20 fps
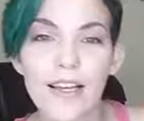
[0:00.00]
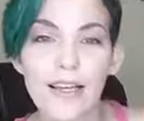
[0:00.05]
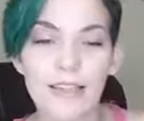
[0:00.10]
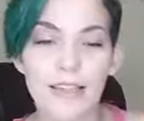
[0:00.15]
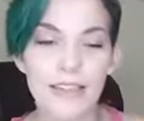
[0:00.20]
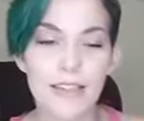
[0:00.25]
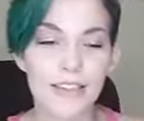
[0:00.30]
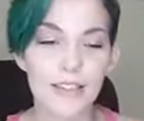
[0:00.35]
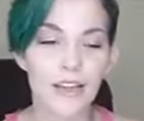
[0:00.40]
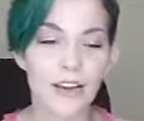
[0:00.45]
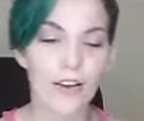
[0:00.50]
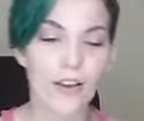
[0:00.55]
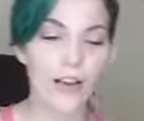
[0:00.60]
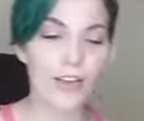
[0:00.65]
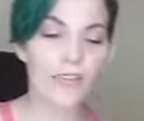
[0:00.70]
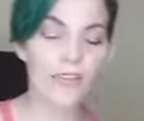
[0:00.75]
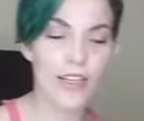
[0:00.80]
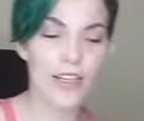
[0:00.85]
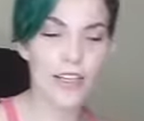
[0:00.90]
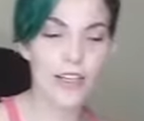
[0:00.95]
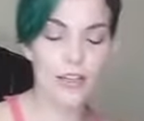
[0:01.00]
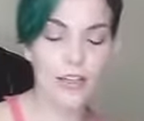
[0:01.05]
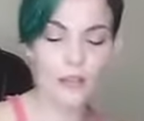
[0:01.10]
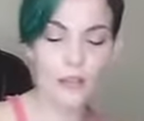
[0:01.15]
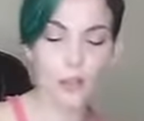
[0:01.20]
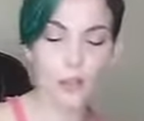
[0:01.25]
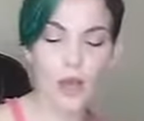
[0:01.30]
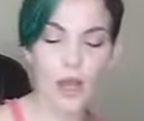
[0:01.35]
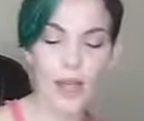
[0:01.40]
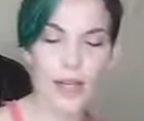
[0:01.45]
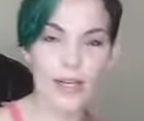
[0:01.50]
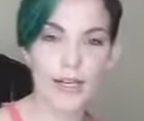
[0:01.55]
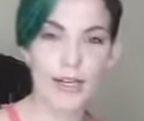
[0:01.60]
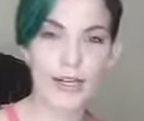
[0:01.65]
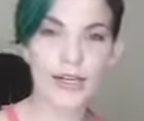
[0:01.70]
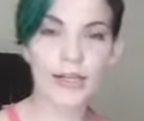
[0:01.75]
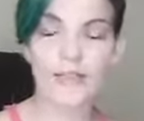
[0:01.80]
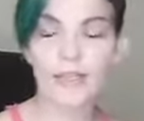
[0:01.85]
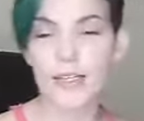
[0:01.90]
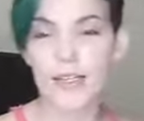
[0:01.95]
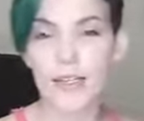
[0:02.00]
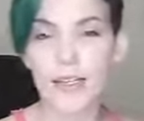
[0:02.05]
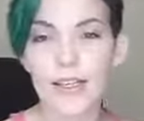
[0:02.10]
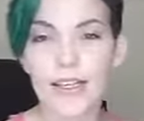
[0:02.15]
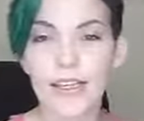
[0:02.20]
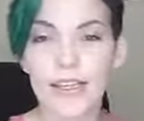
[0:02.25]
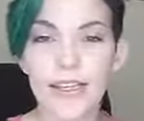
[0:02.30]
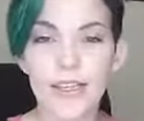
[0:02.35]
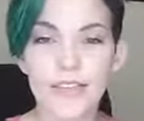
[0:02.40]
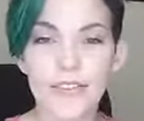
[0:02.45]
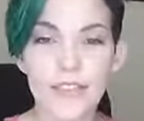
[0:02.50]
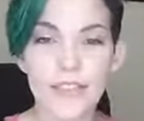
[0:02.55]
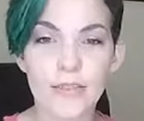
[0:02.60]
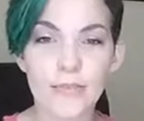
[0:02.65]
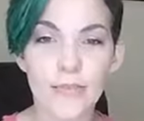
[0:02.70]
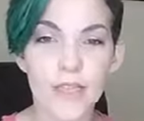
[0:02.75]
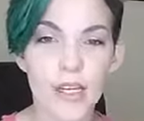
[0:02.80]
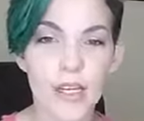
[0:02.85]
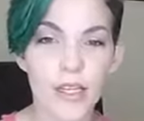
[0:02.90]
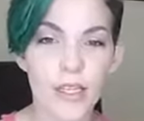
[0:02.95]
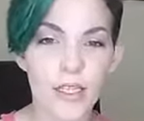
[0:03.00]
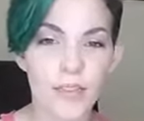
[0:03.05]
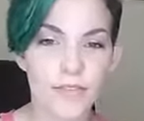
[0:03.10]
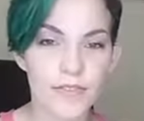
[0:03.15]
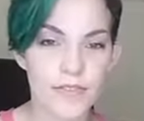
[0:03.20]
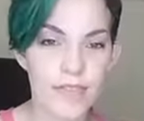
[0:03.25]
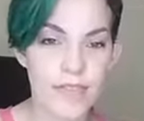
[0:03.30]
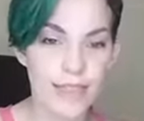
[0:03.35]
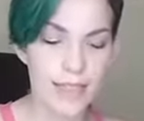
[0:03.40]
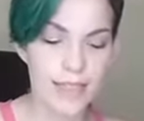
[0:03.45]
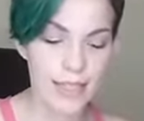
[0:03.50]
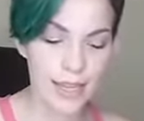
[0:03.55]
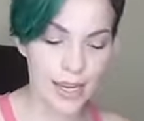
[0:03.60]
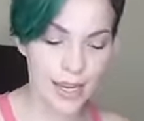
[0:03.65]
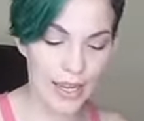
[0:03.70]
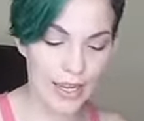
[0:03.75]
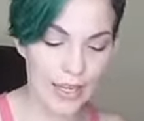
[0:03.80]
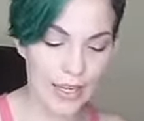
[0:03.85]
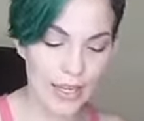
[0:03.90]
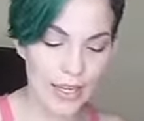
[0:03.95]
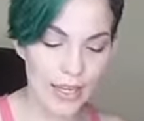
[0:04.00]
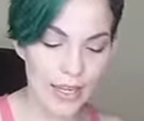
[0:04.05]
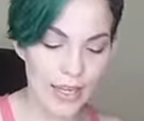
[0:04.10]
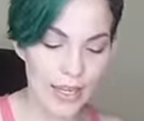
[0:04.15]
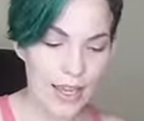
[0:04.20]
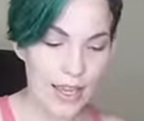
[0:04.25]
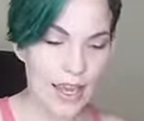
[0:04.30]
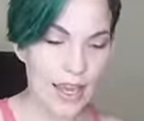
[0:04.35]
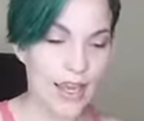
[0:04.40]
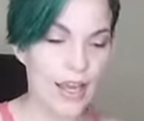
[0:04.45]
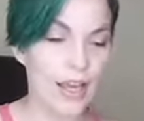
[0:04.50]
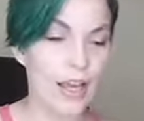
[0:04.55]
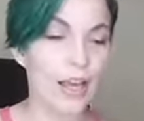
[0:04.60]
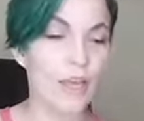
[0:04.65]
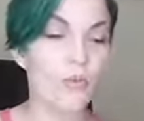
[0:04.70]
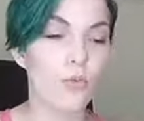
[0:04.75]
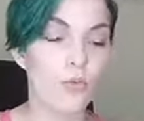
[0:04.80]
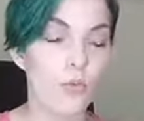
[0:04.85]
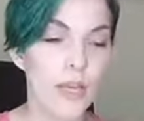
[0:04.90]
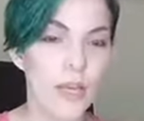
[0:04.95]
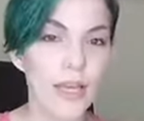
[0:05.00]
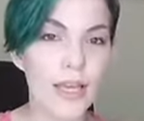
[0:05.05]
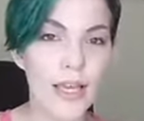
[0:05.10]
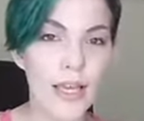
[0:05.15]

and so I figured why not give it some love today. And I went